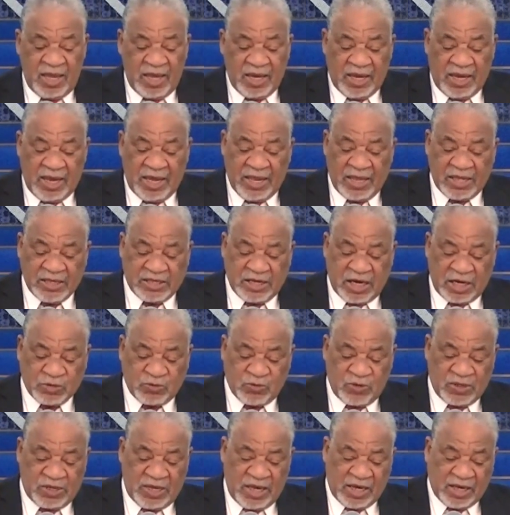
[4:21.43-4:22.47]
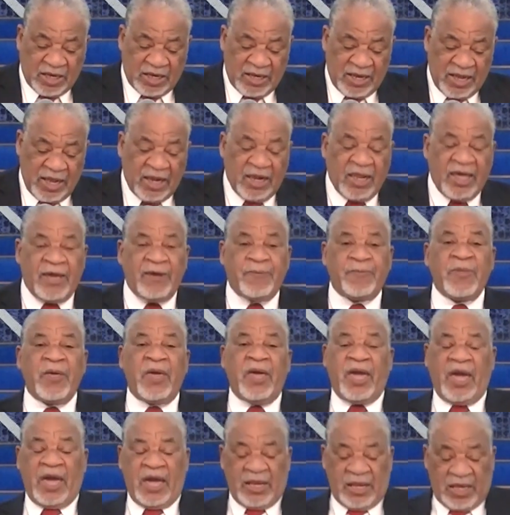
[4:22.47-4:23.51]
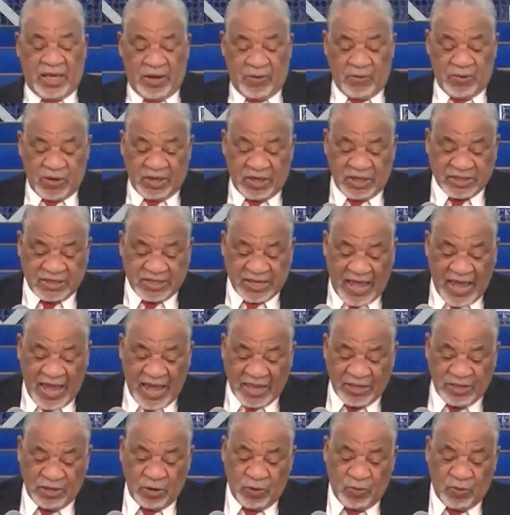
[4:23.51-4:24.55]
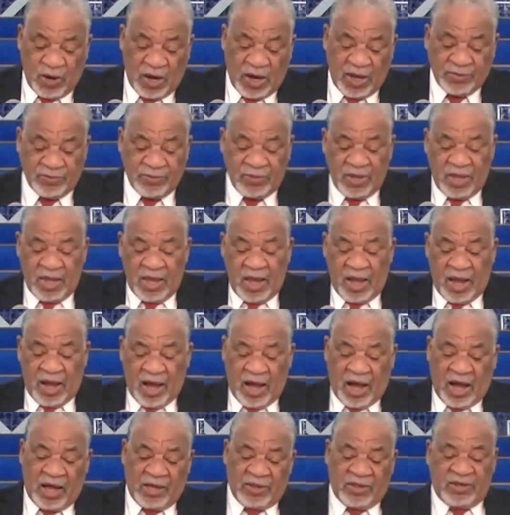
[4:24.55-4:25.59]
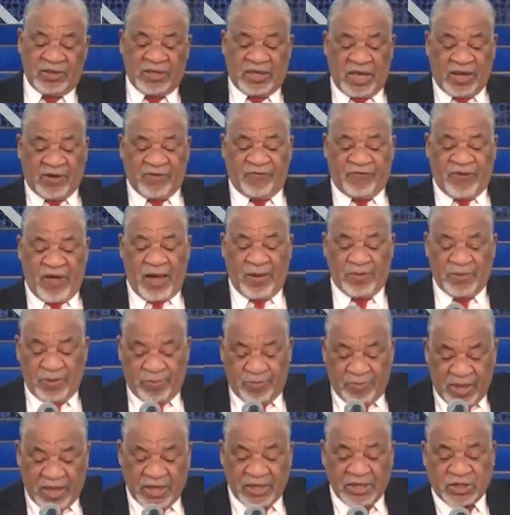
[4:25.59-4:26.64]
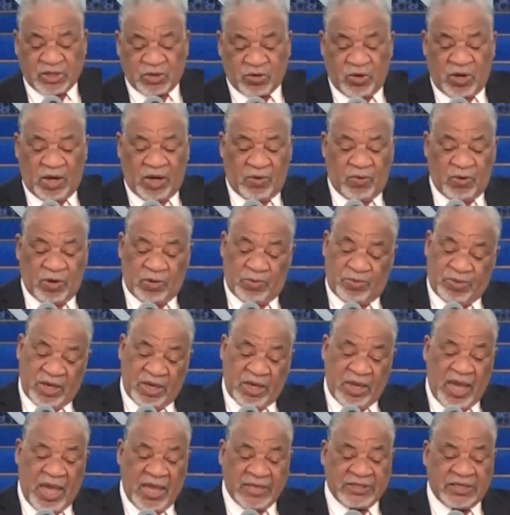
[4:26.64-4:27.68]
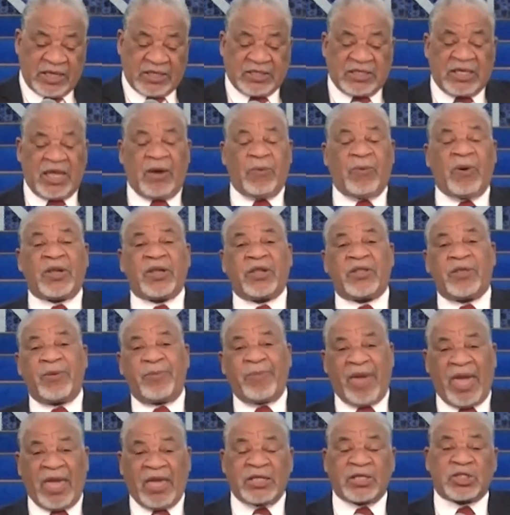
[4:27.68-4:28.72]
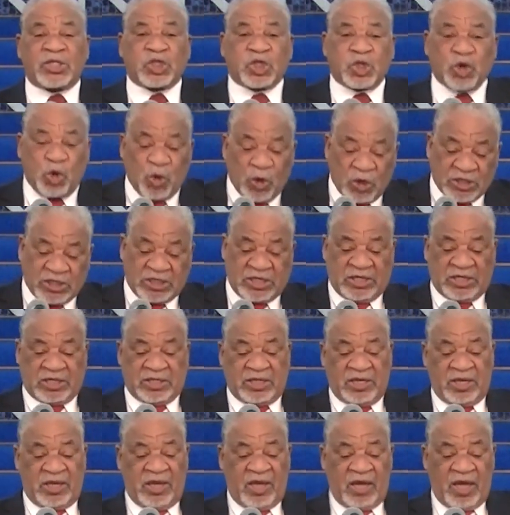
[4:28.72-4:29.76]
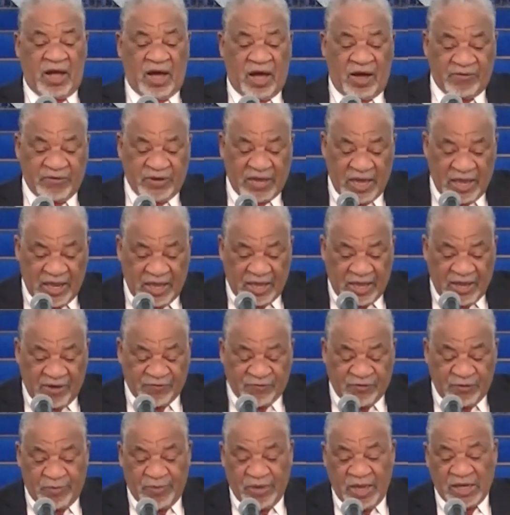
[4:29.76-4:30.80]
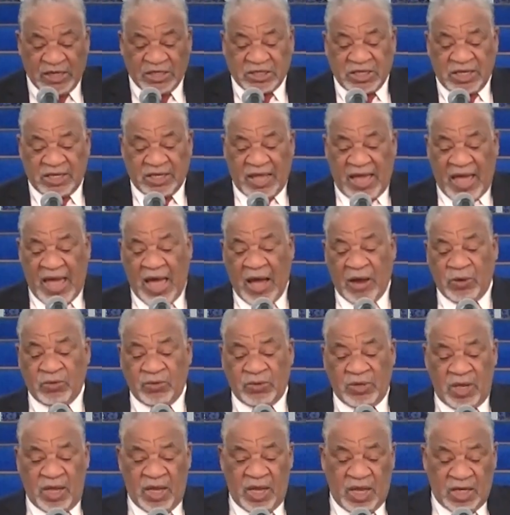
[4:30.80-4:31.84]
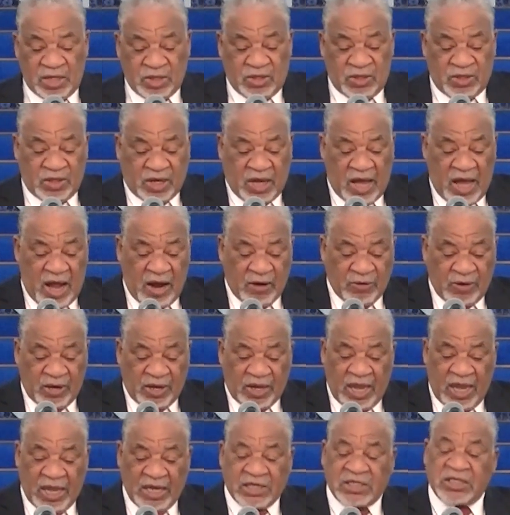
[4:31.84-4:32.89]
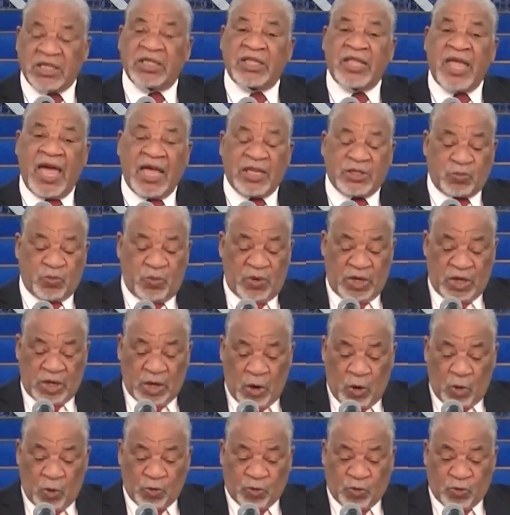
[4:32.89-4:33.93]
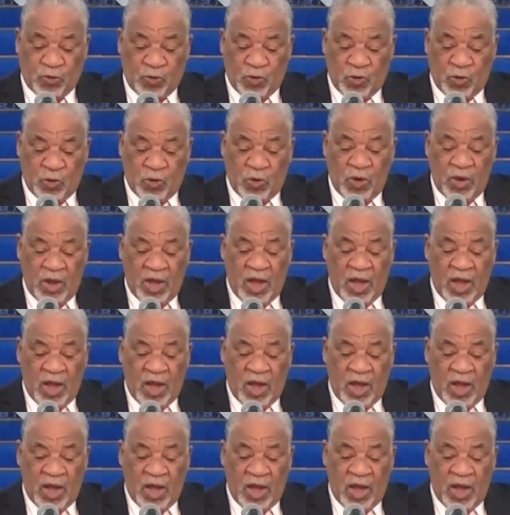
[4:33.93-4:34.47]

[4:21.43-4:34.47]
get in touch with Deacon Lilley and he will assign you one. The Deacon Family Ministry will be, as I say, one of the main sources of getting information out to the congregation as we go through